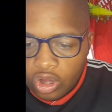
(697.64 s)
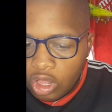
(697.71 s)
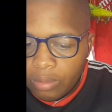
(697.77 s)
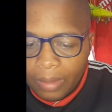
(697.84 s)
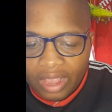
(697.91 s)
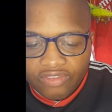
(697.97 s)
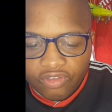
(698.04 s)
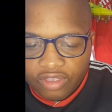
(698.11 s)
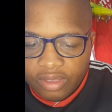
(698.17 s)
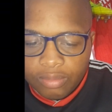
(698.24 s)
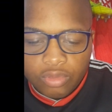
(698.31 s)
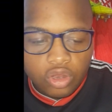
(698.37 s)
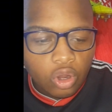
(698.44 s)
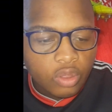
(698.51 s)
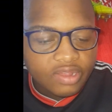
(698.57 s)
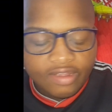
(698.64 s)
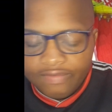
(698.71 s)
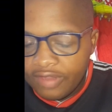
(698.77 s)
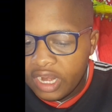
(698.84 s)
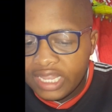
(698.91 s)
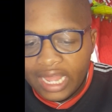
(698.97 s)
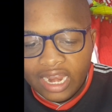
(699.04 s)
much for him. He's a
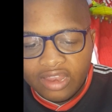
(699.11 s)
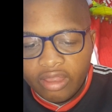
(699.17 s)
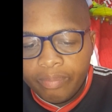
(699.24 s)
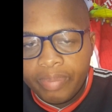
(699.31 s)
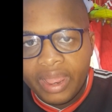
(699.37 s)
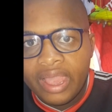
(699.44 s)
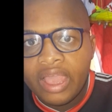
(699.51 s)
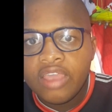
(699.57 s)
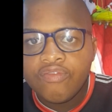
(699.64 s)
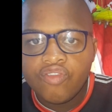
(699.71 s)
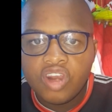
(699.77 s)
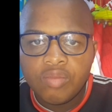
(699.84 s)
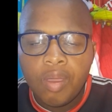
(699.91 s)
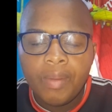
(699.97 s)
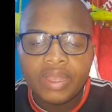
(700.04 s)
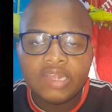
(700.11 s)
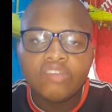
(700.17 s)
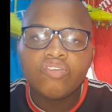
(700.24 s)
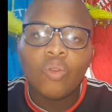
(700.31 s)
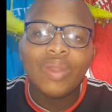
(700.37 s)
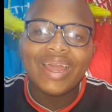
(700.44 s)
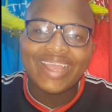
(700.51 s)
very talented player. If you remember his
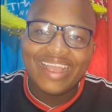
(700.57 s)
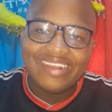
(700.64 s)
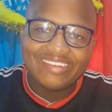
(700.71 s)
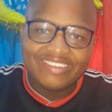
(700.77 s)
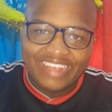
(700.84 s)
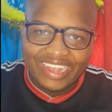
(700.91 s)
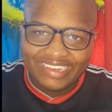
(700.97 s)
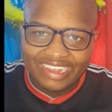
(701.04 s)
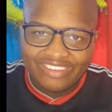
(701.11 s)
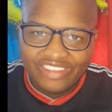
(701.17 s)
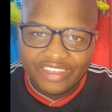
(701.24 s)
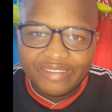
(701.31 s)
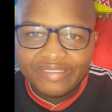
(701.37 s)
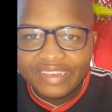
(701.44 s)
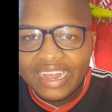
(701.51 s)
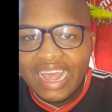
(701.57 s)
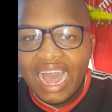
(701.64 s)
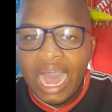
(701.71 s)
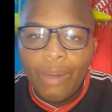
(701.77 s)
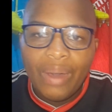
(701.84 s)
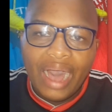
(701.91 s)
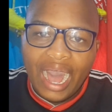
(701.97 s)
goal against Kaizer Chiefs,
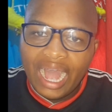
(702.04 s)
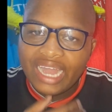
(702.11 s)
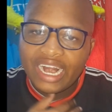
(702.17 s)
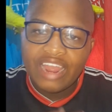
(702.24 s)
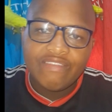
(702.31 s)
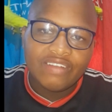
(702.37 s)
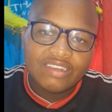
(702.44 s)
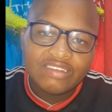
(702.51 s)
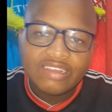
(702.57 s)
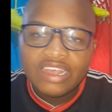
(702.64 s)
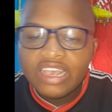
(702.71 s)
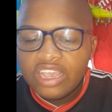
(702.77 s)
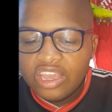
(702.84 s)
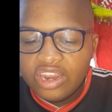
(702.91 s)
our arch rivals, he